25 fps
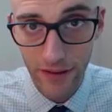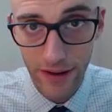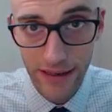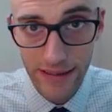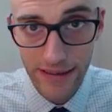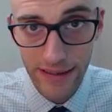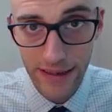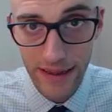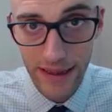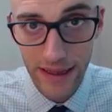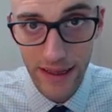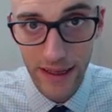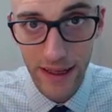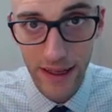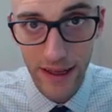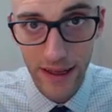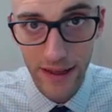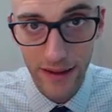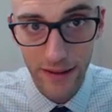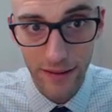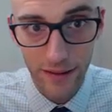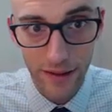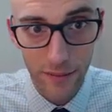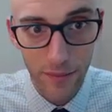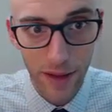the rest of
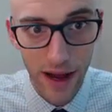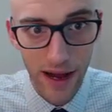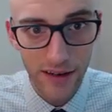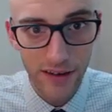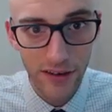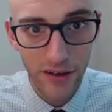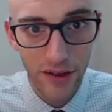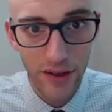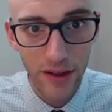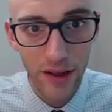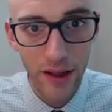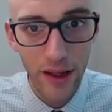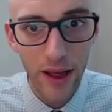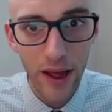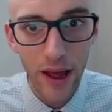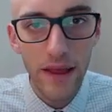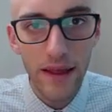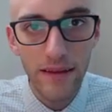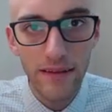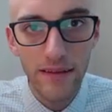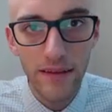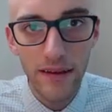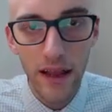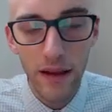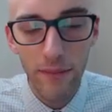the module,
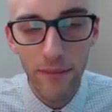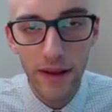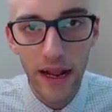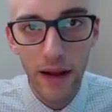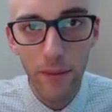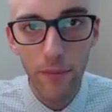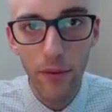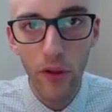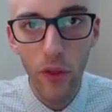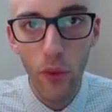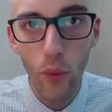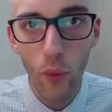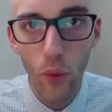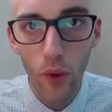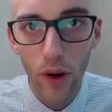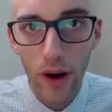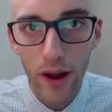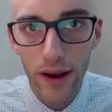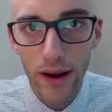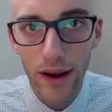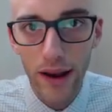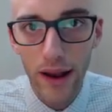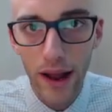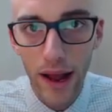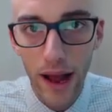is coming up with
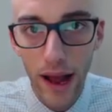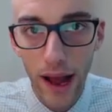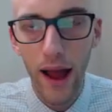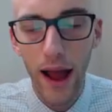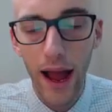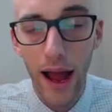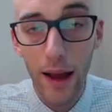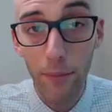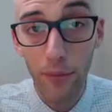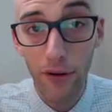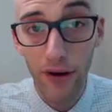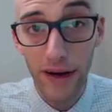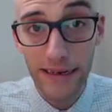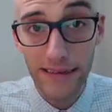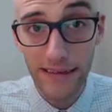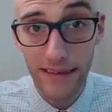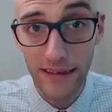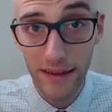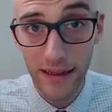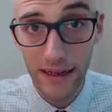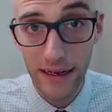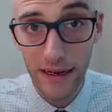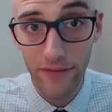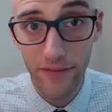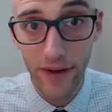one
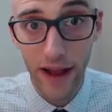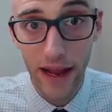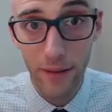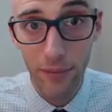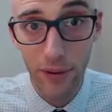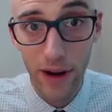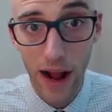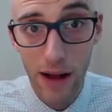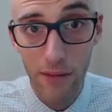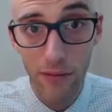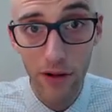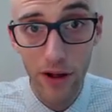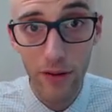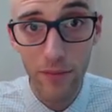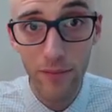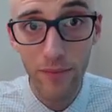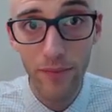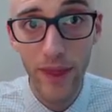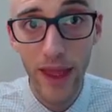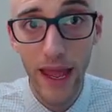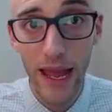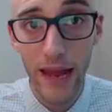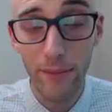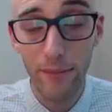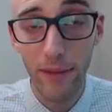operationally defined
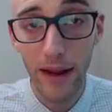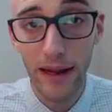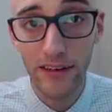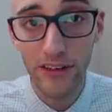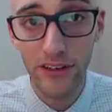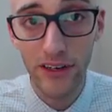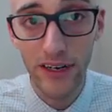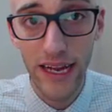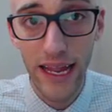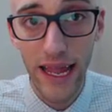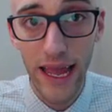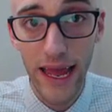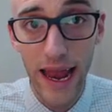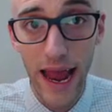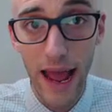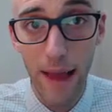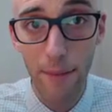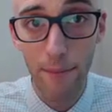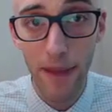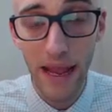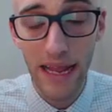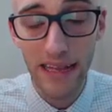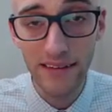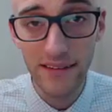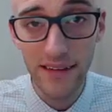problem and measuring it
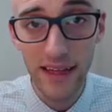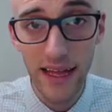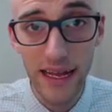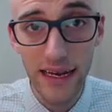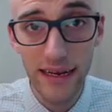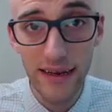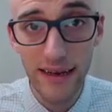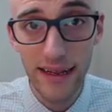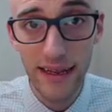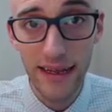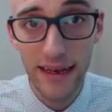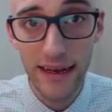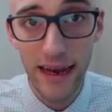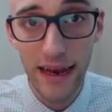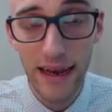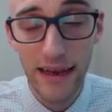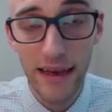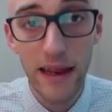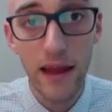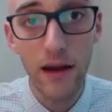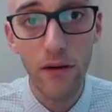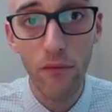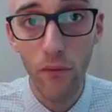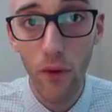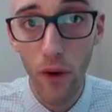at baseline to get an
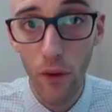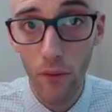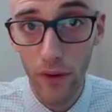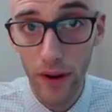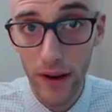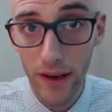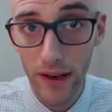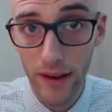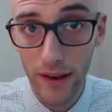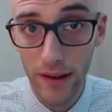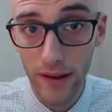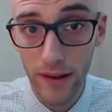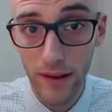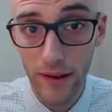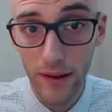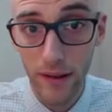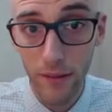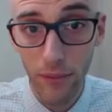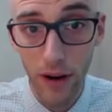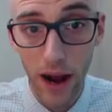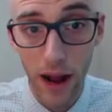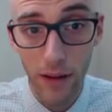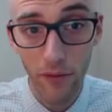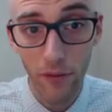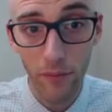idea of what would
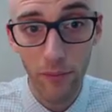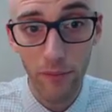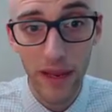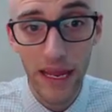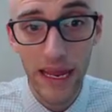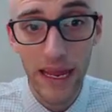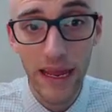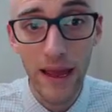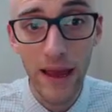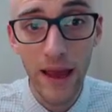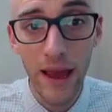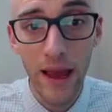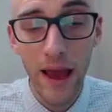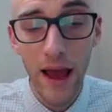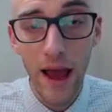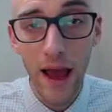the problem be